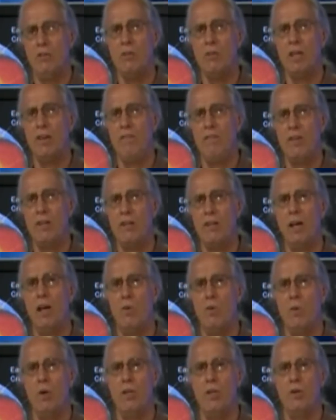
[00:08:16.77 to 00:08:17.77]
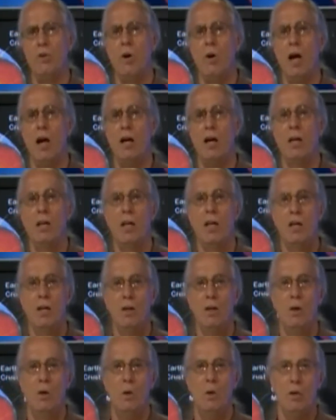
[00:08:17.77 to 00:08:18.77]
You've got to figure out where you are,
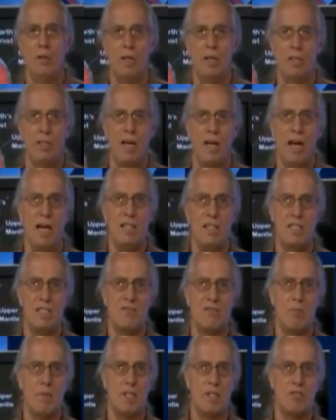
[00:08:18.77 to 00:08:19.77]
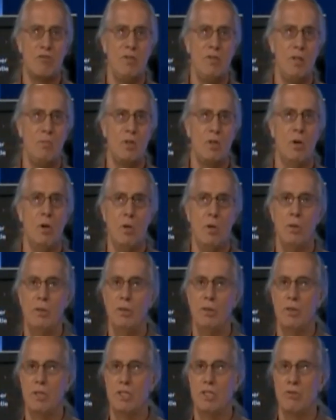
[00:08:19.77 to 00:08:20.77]
or you could die just from extreme
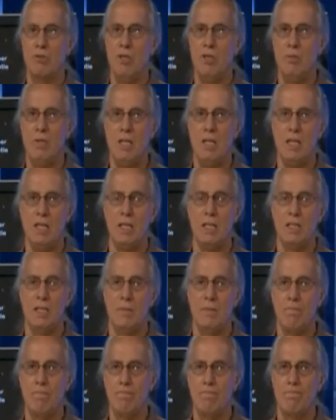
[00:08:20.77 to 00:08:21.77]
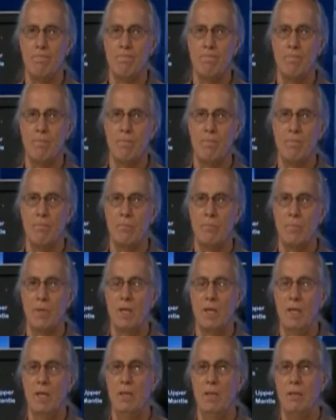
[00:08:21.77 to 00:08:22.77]
cold or extreme heat.
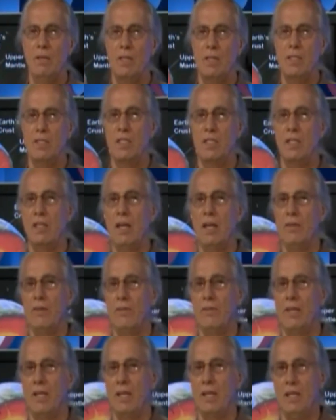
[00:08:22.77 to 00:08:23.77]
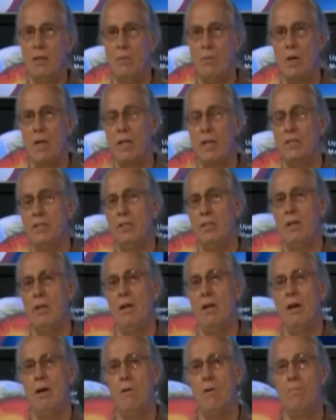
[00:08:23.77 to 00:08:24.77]
This is another thing he wanted you to
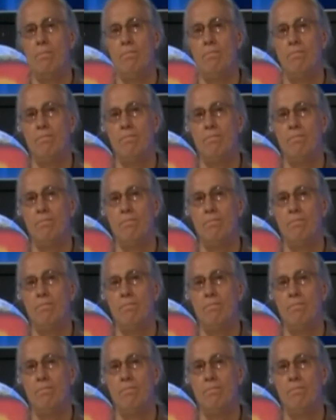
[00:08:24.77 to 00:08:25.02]
know.